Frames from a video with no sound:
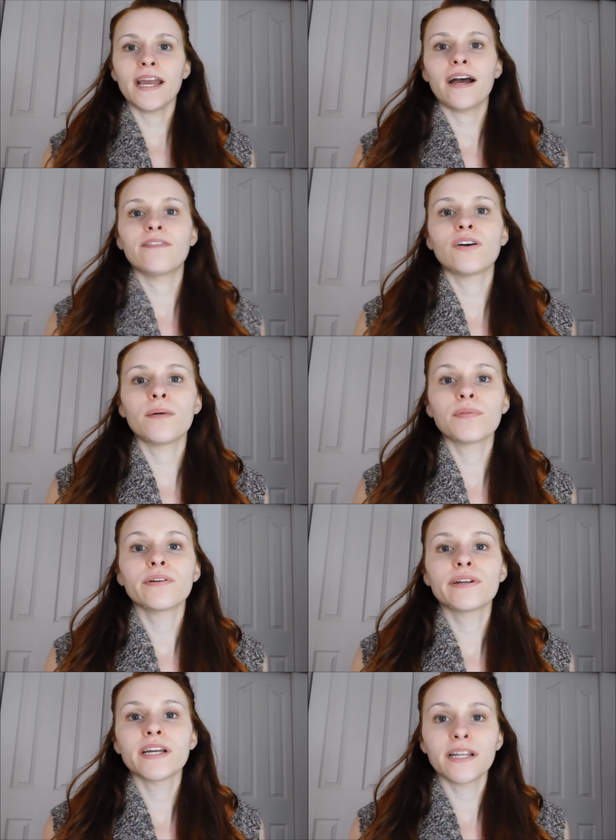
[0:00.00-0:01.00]
have
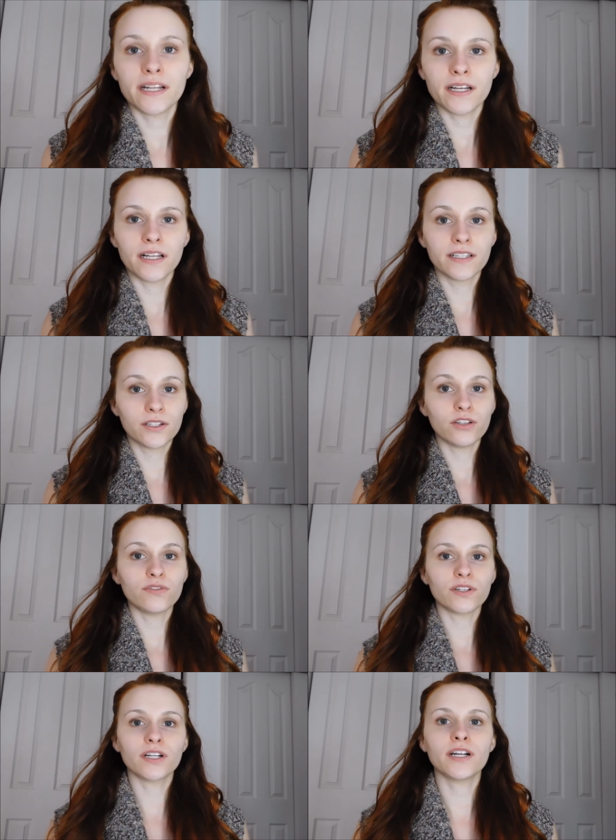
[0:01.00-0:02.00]
uploaded a little
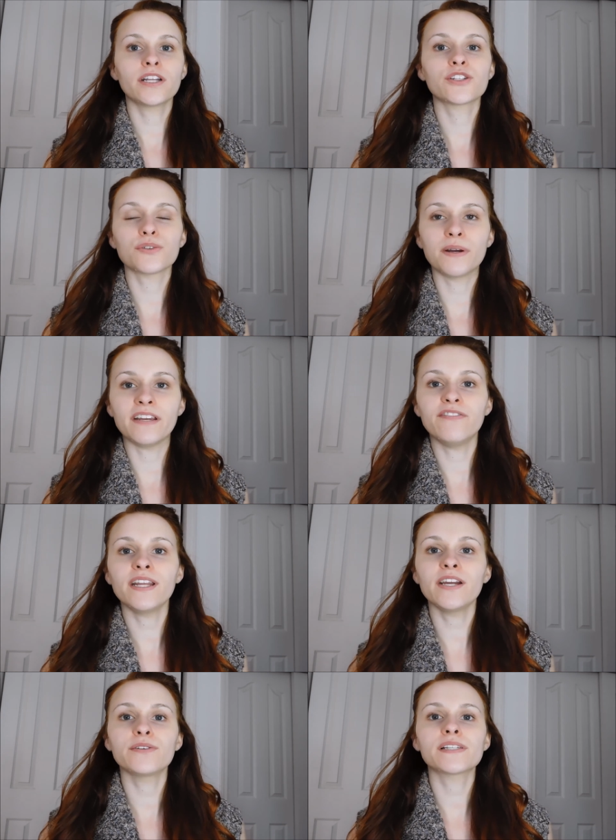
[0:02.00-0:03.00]
over 20
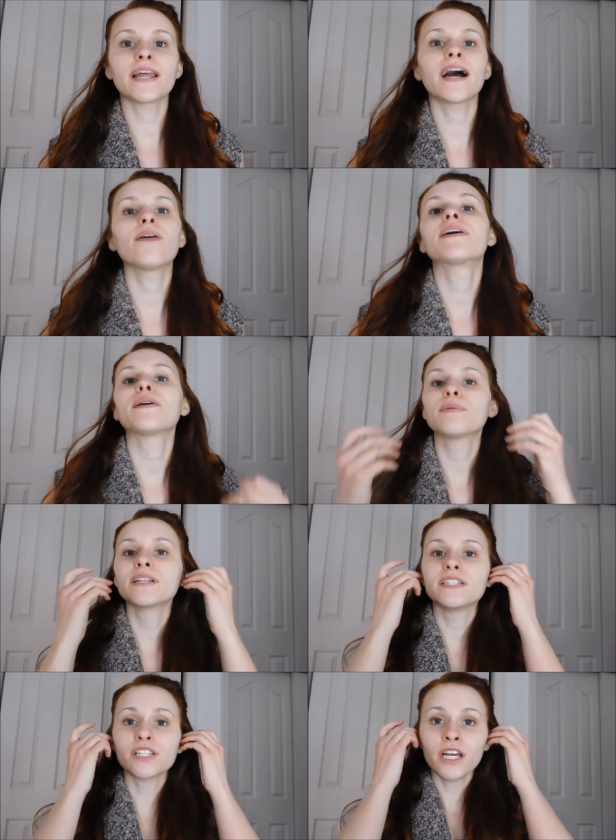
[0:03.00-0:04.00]
videos now, and I
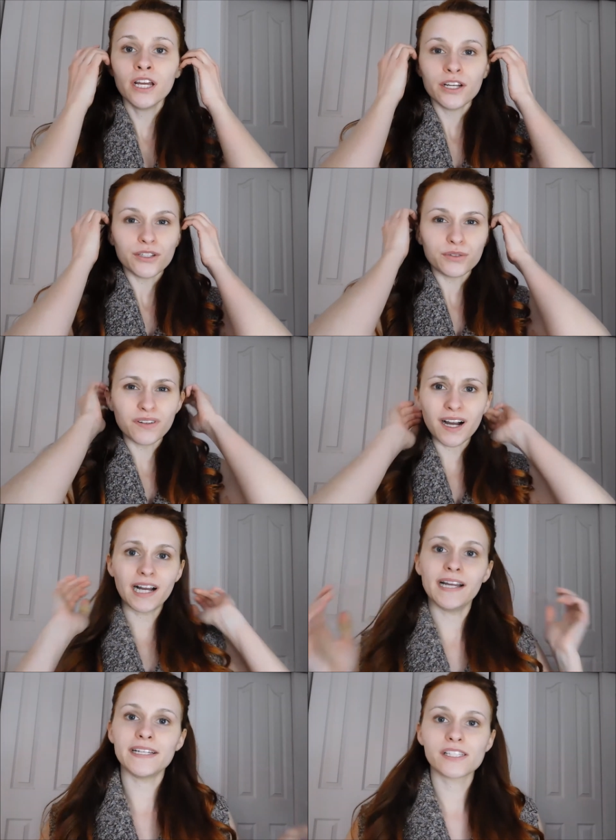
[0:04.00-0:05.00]
realize you
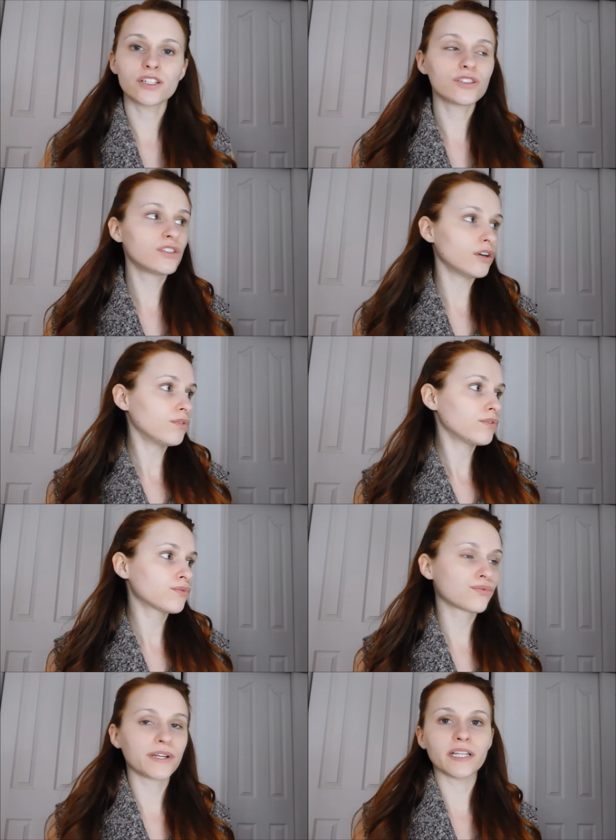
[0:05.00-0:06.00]
guys don't
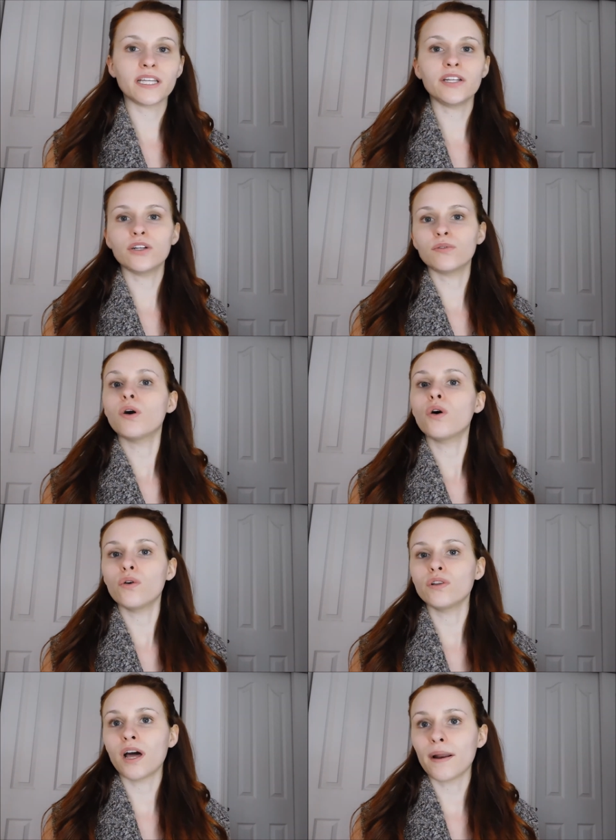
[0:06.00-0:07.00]
really know a
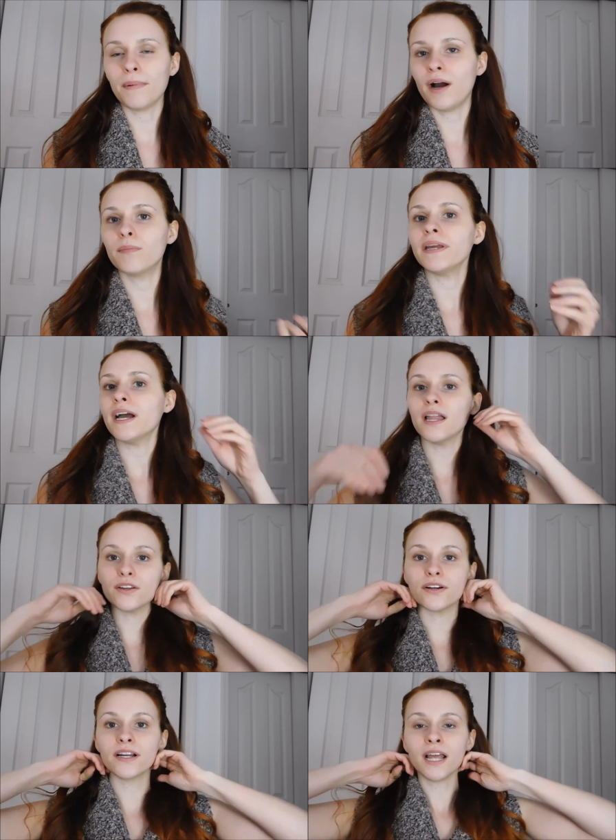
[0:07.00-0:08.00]
whole lot about me
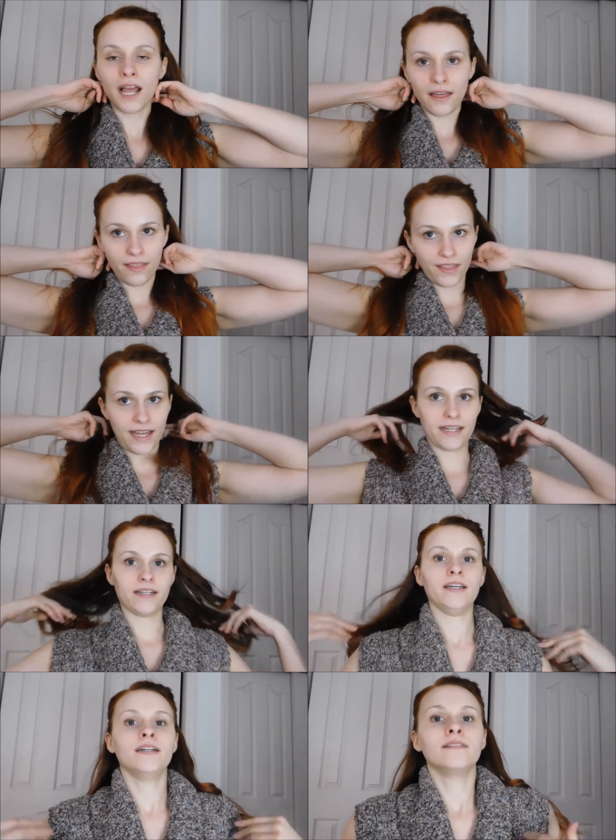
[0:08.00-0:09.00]
other
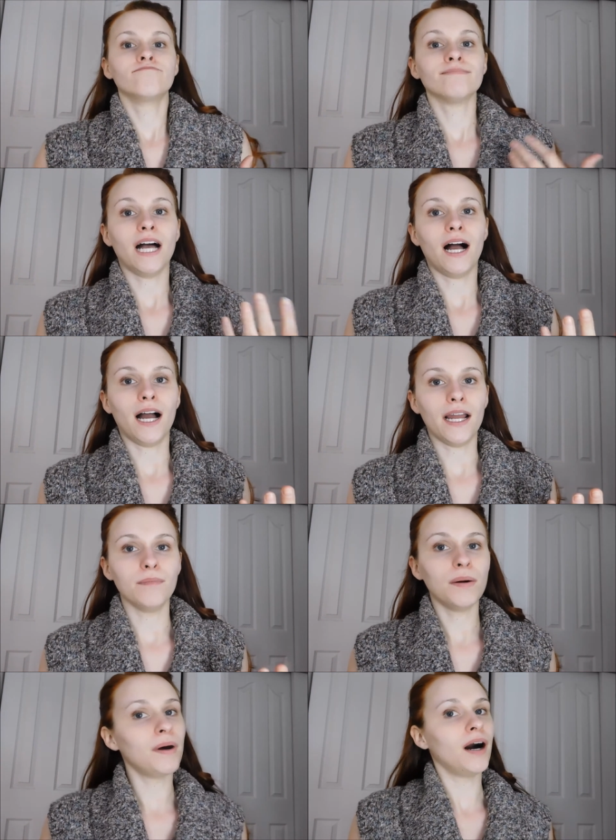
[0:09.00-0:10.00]
than I
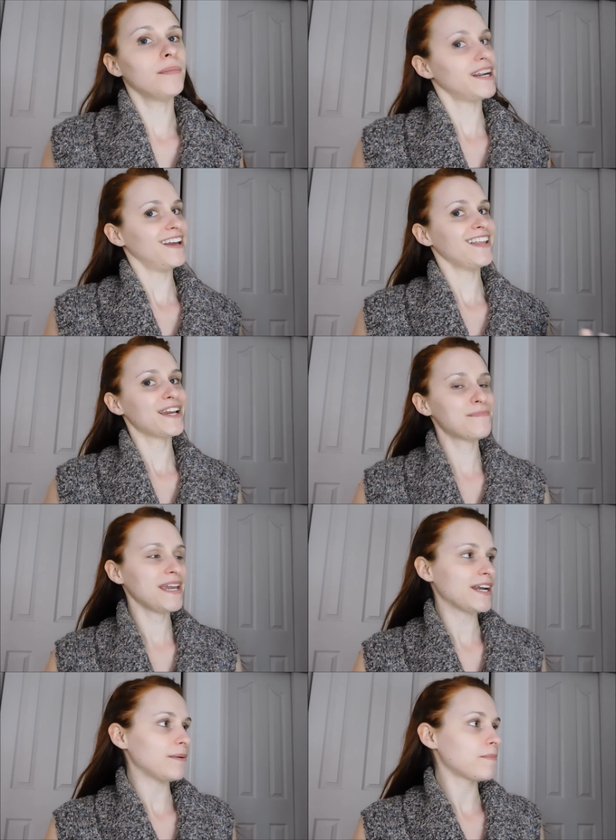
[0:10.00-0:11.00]
am a mom and I like
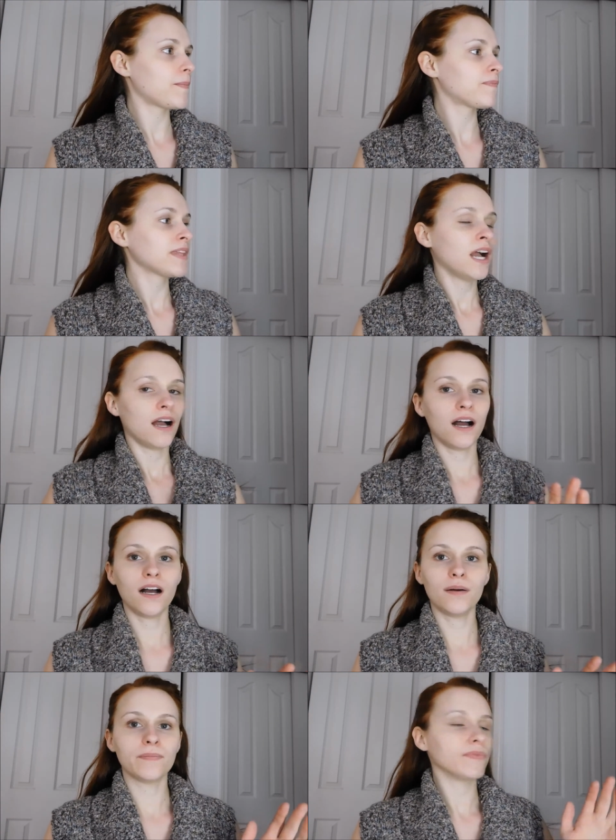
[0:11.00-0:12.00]
makeup.
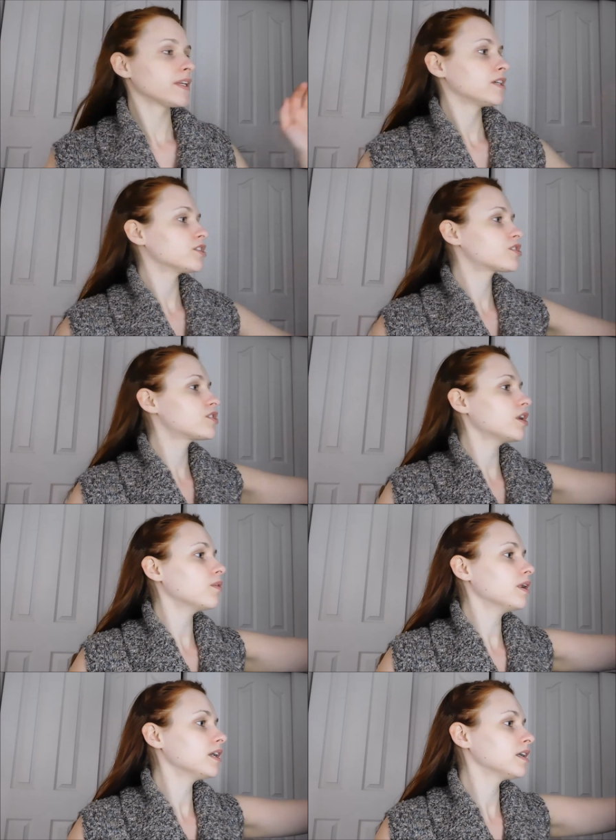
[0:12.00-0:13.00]

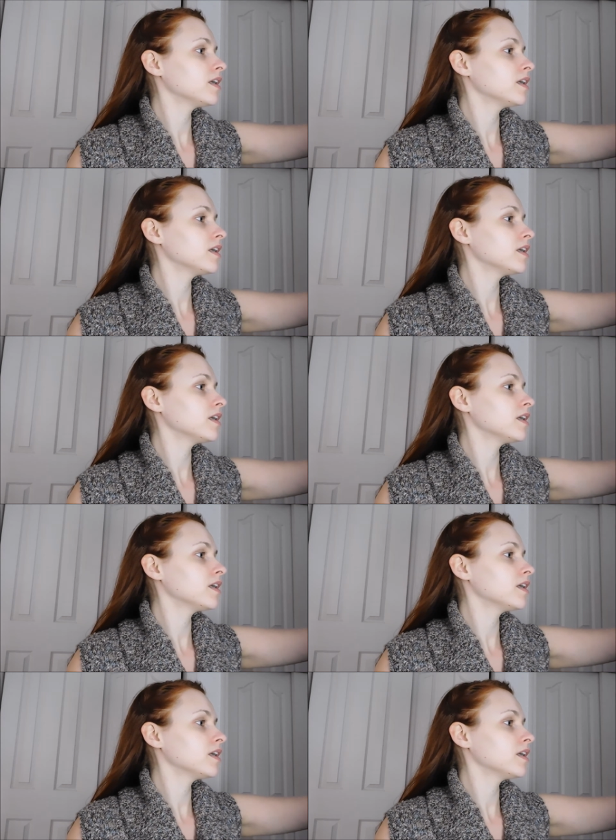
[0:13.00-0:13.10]
So